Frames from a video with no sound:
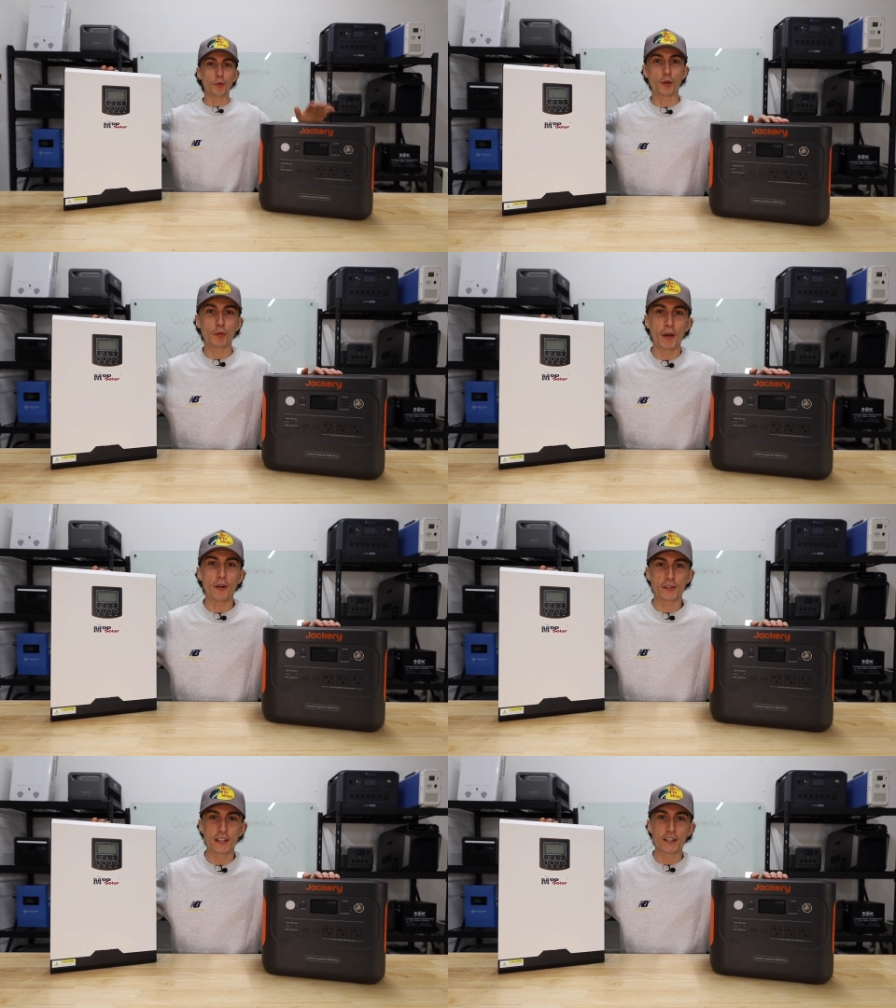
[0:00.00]
Portable
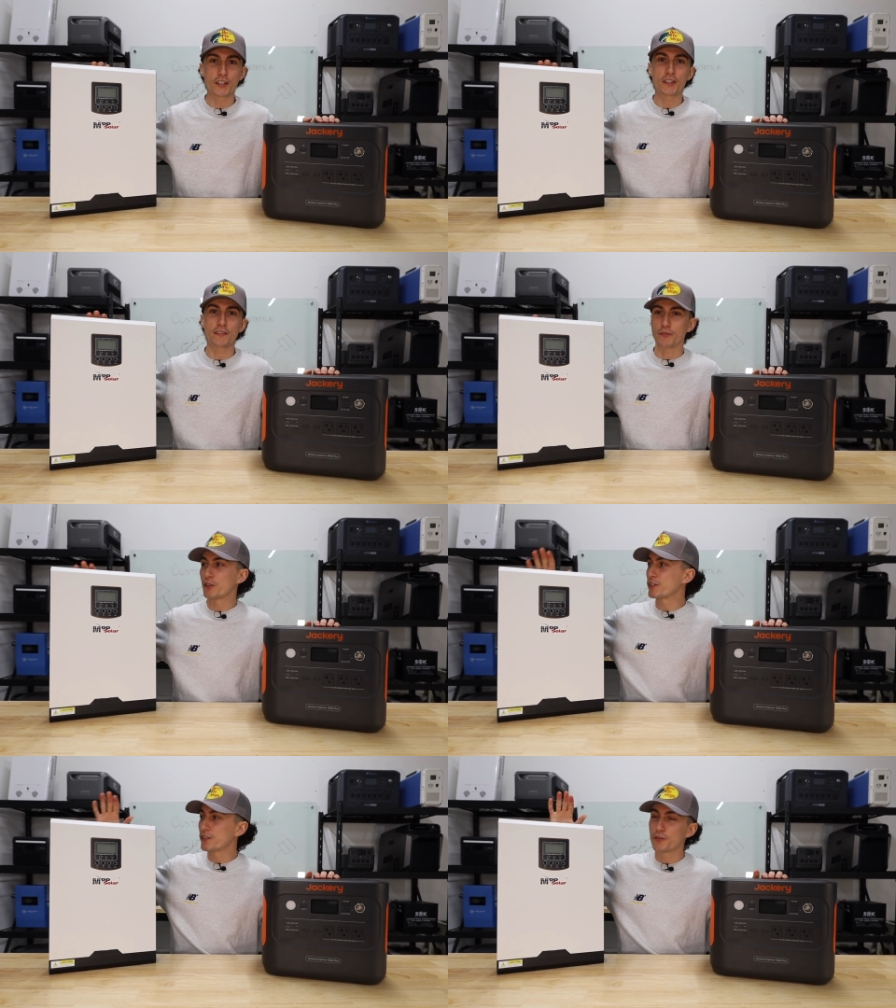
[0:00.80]
power stations
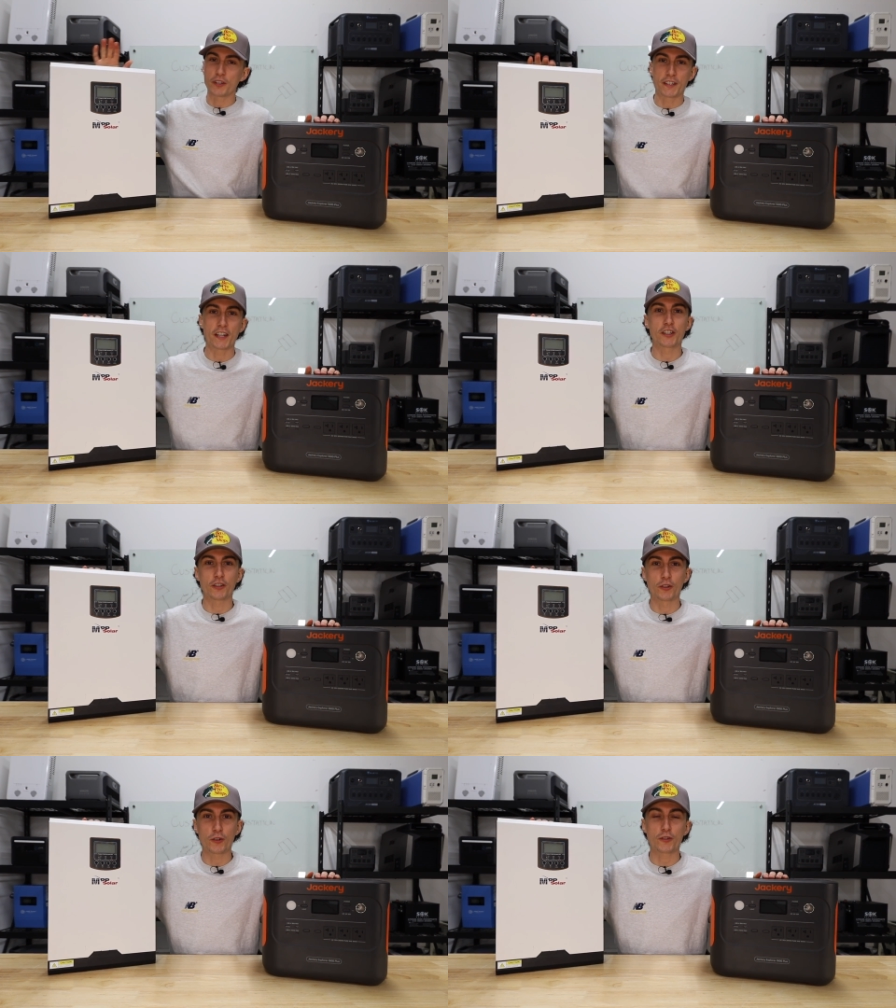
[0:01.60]
versus
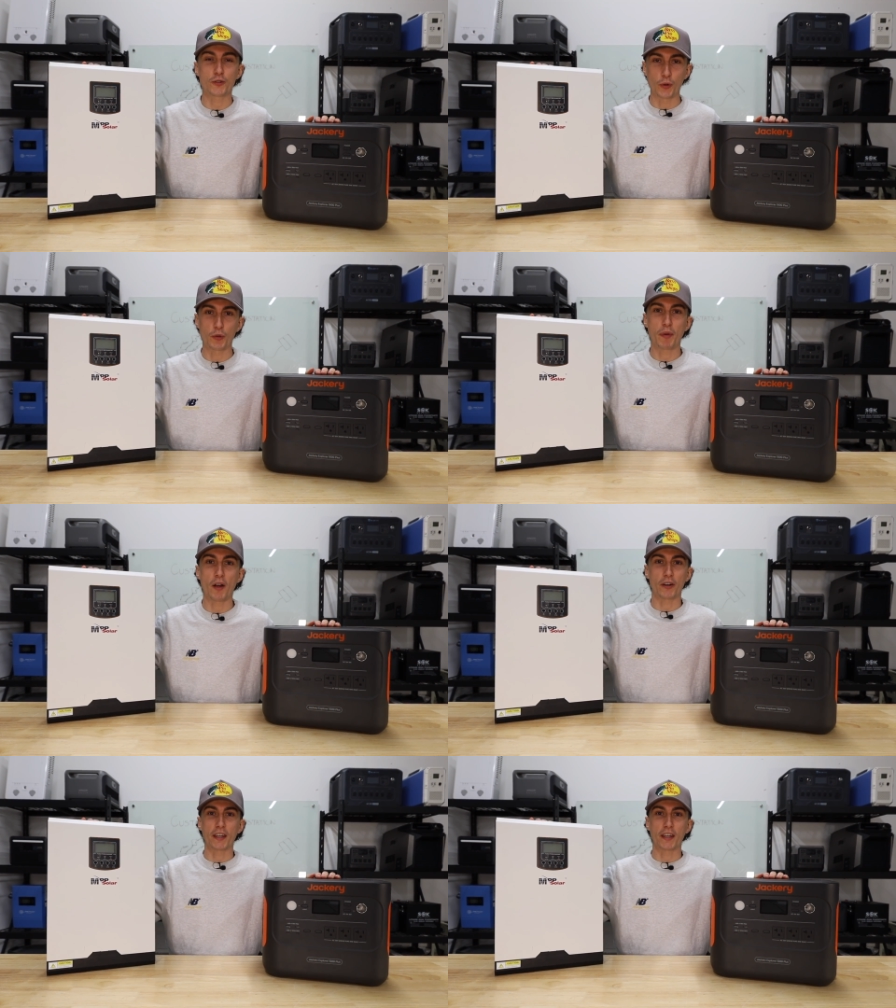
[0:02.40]
traditional solar power